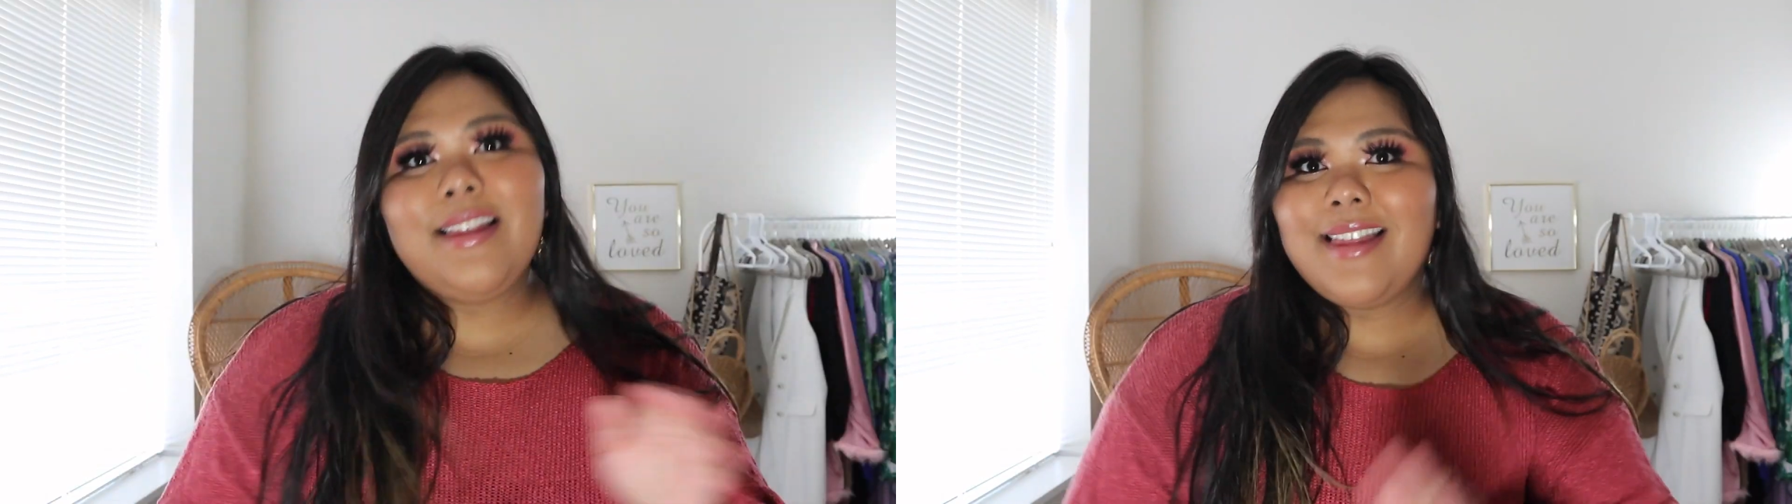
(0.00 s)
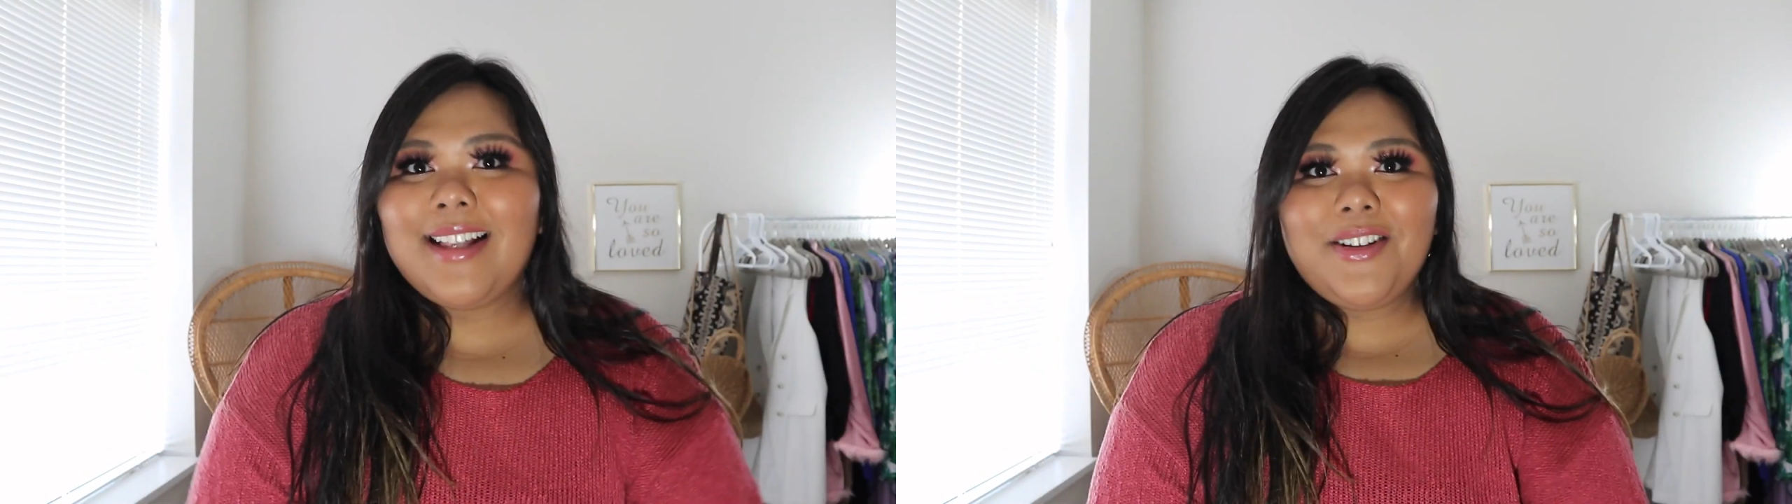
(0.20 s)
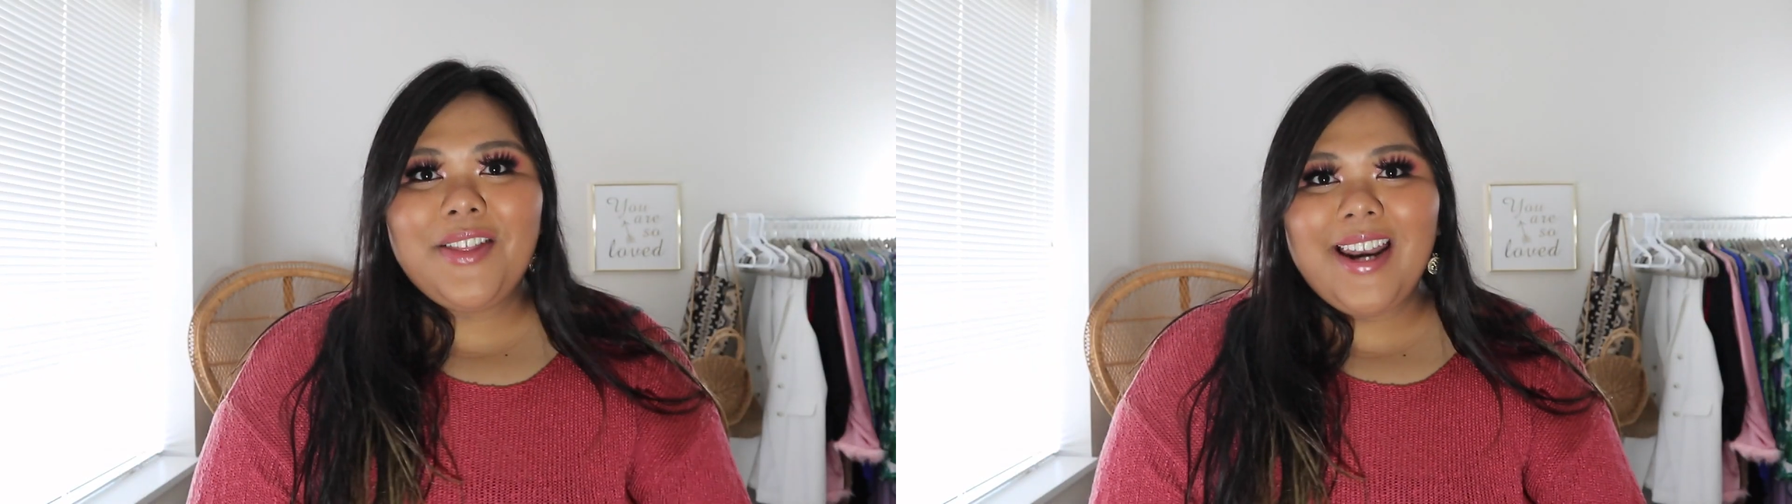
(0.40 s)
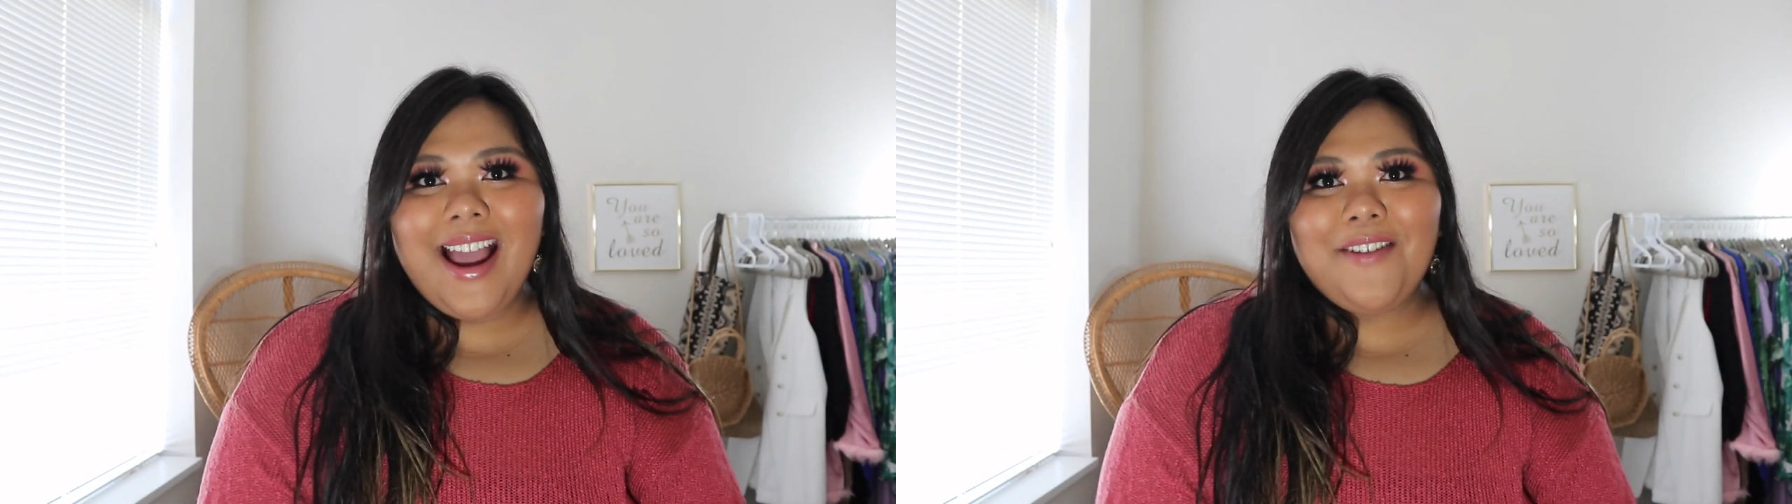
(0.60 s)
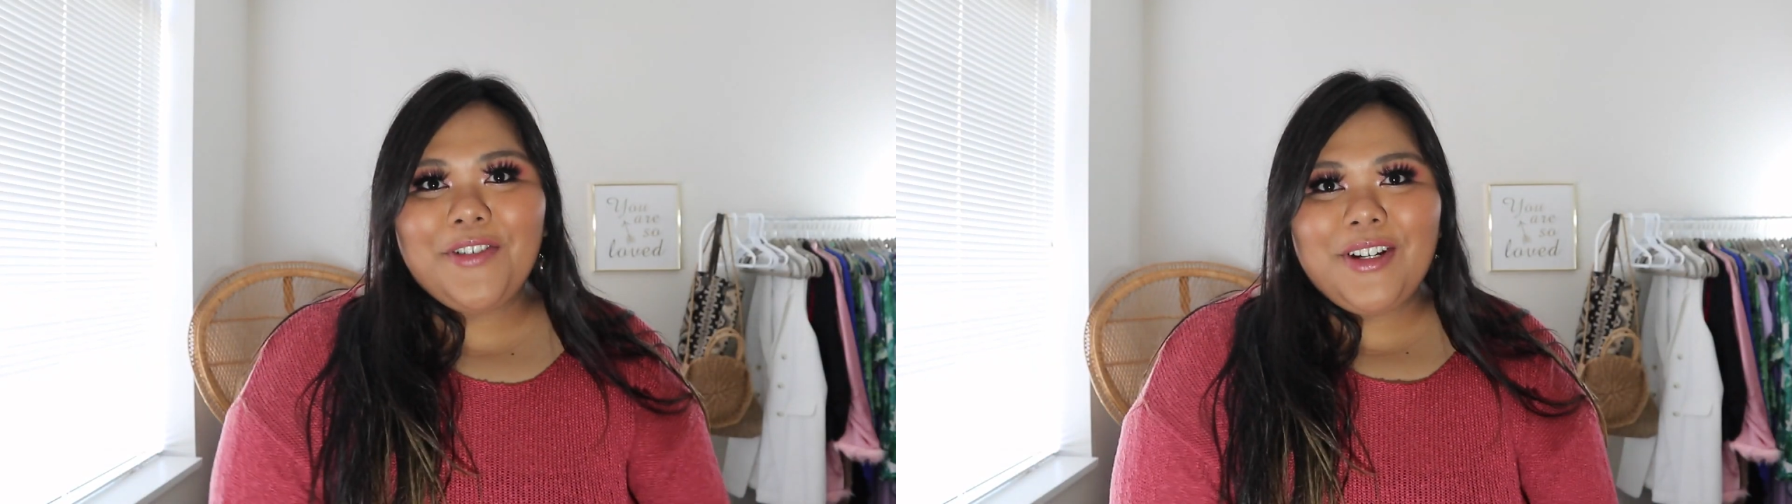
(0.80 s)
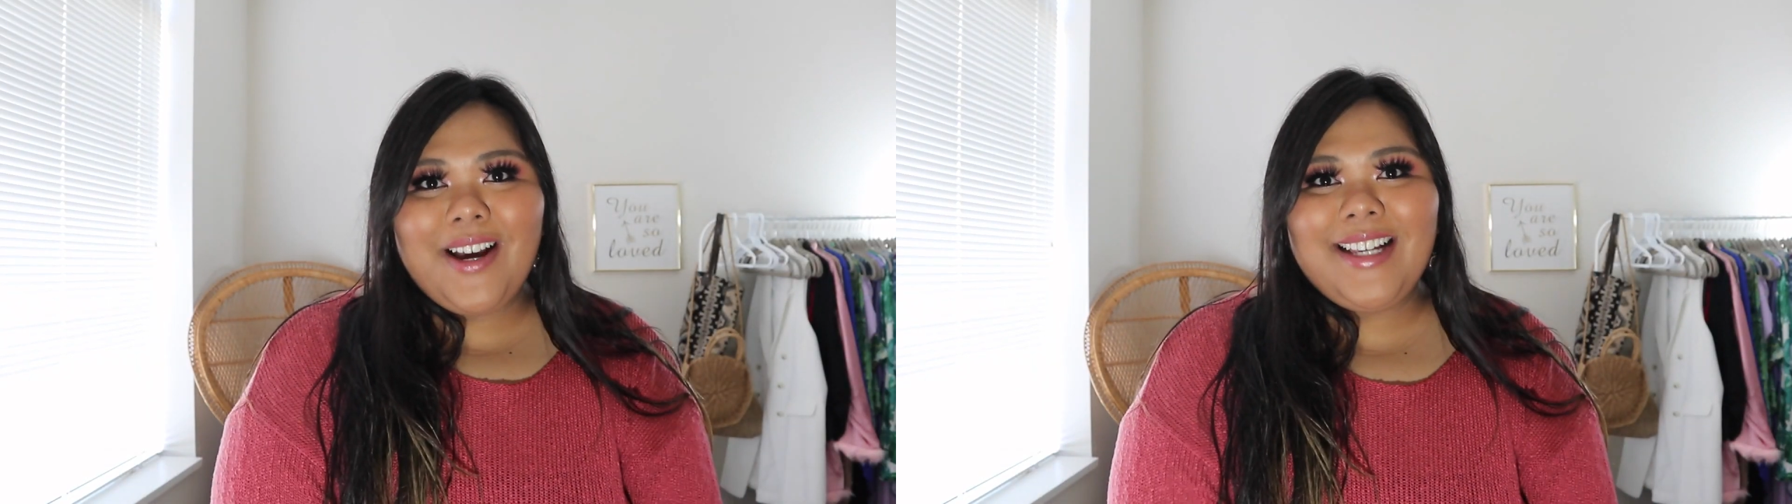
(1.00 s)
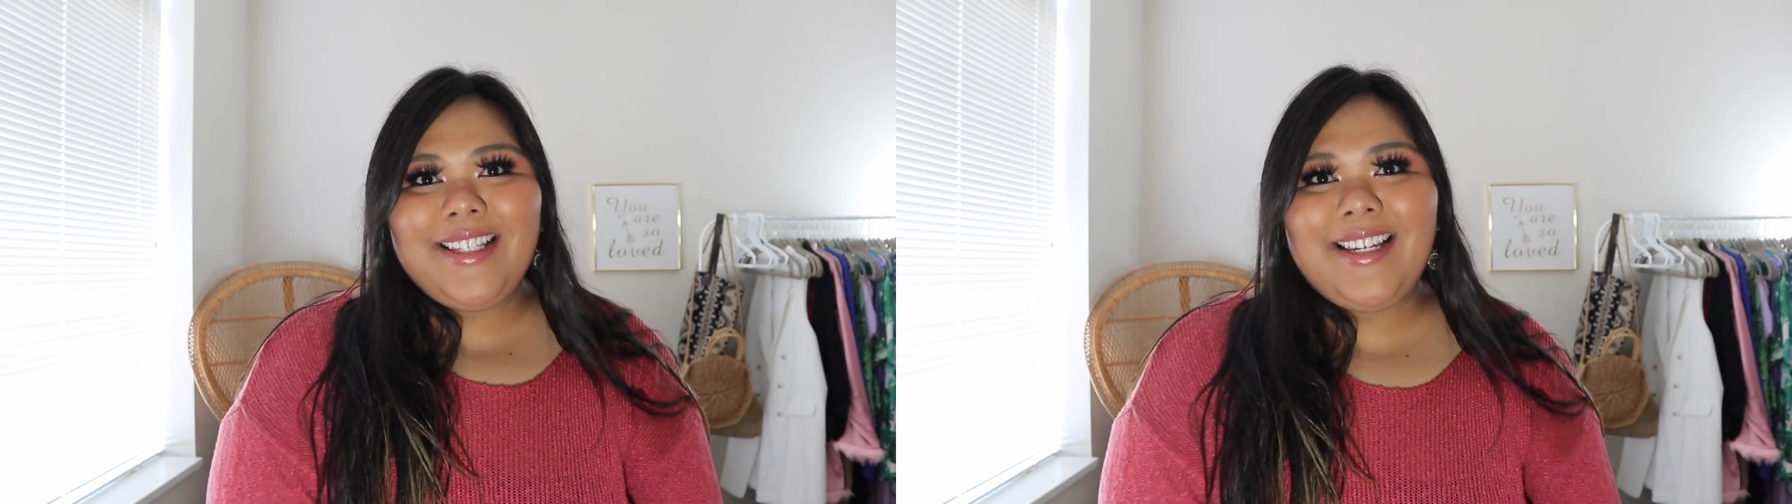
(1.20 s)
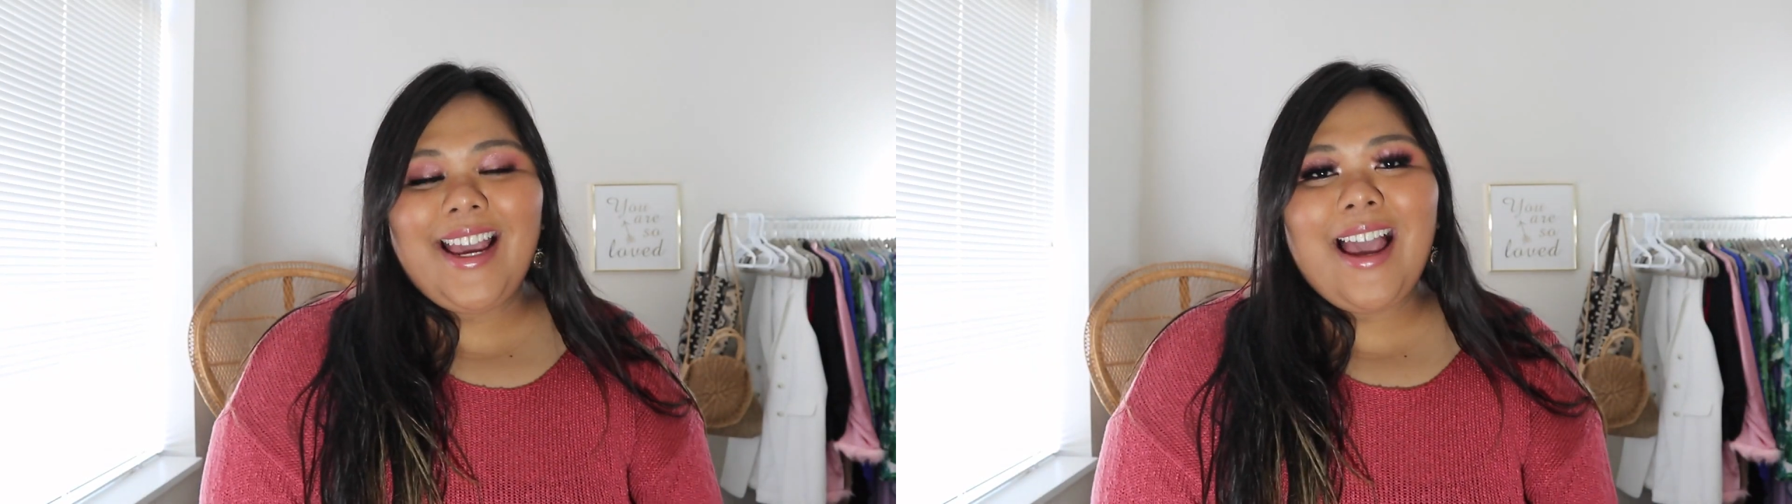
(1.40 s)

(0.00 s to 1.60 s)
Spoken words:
That's all that I have for you guys today.